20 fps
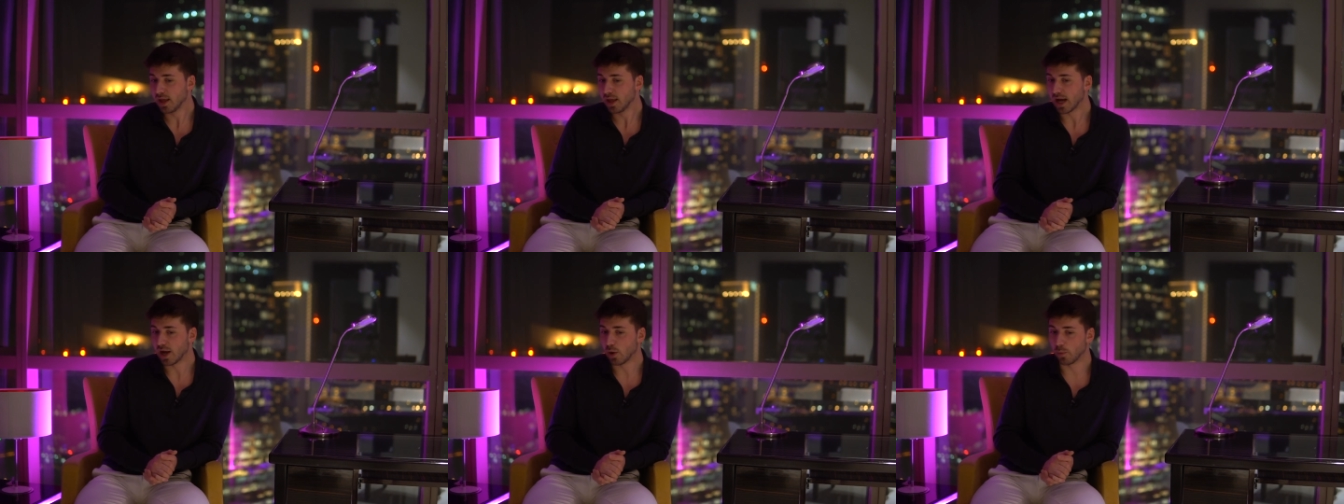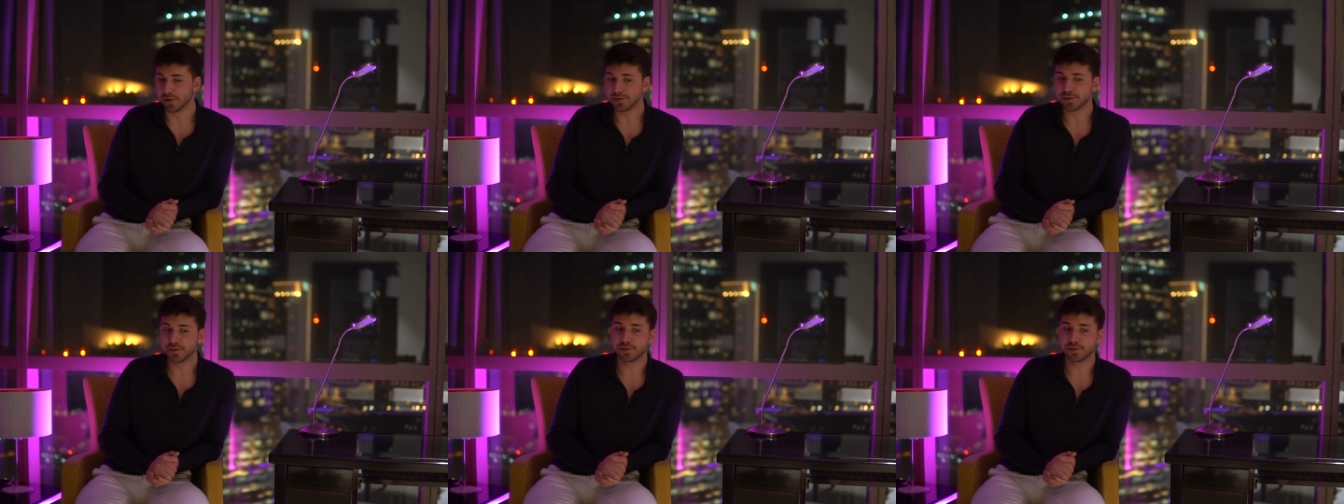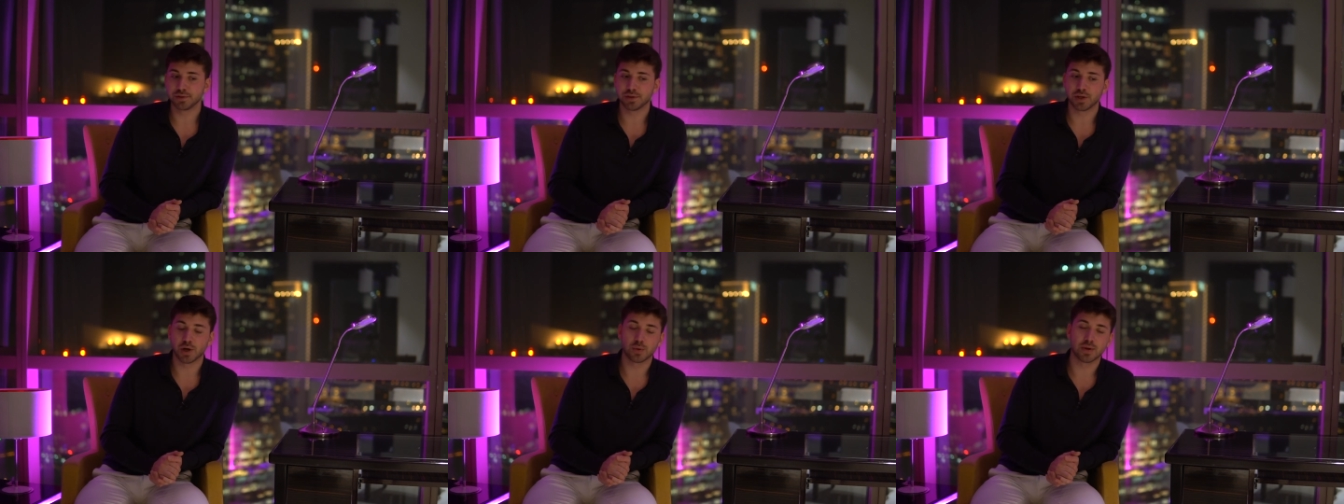I want you
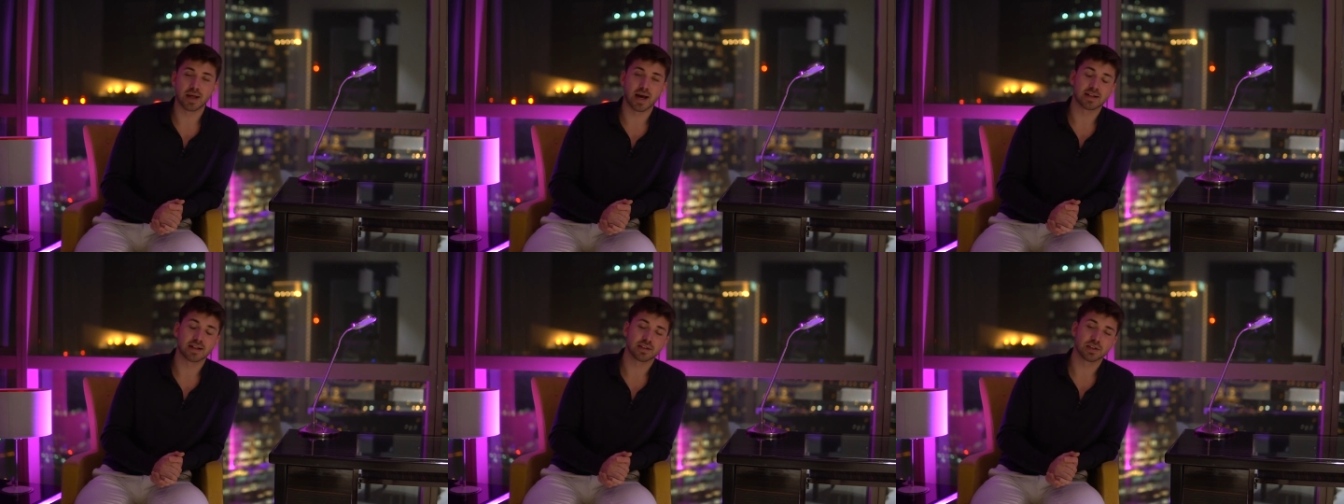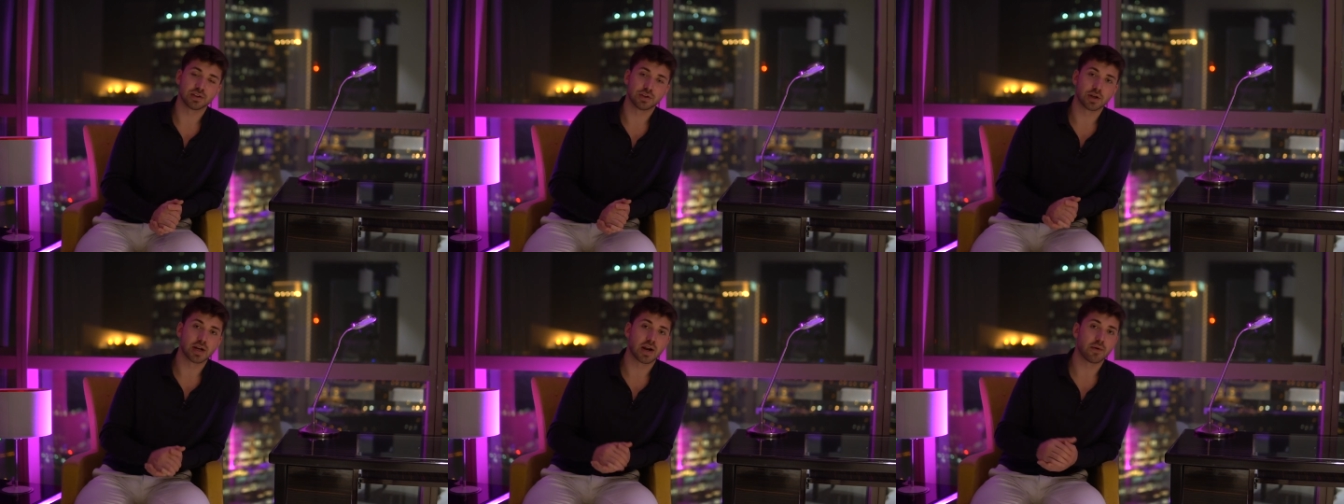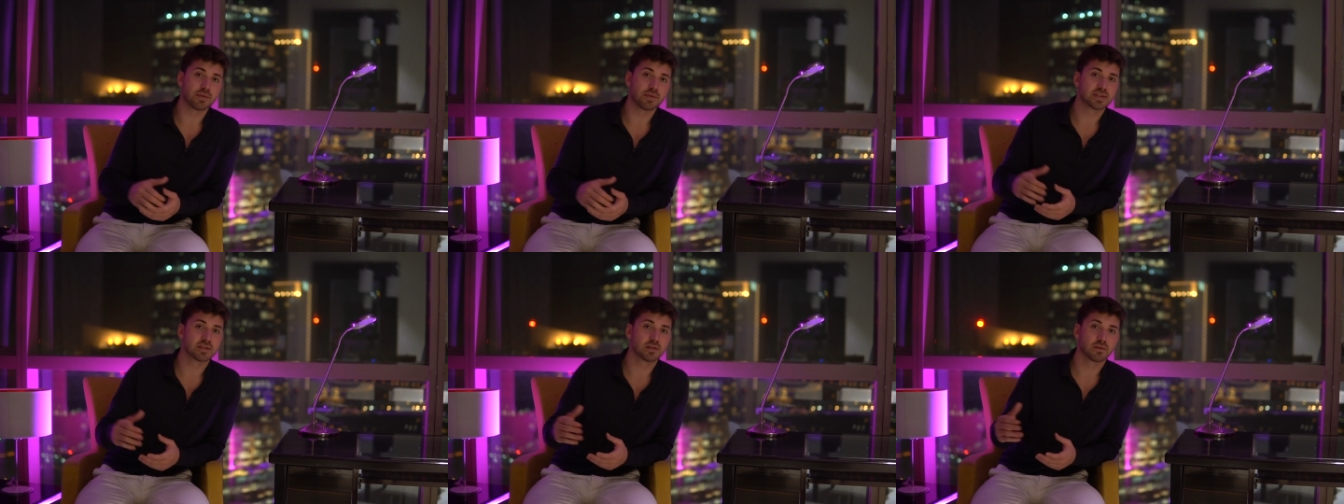to know that not
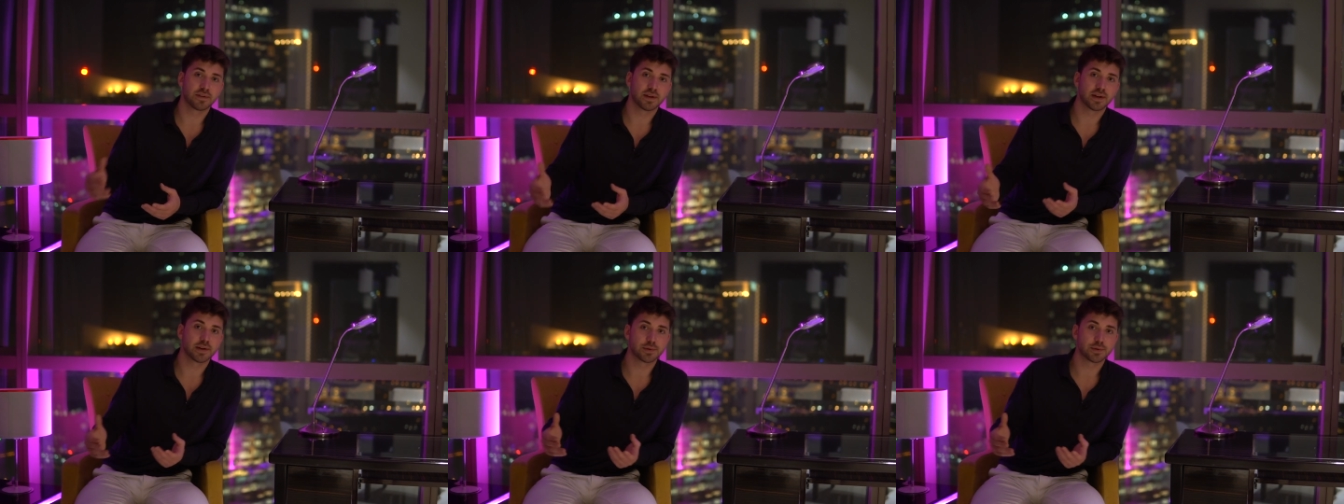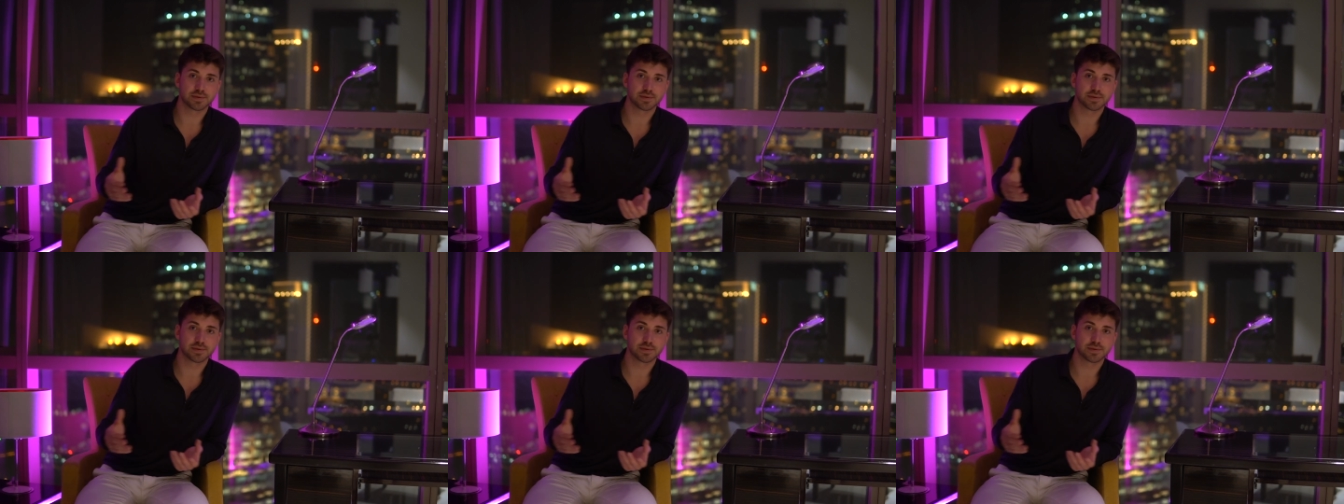every single thing that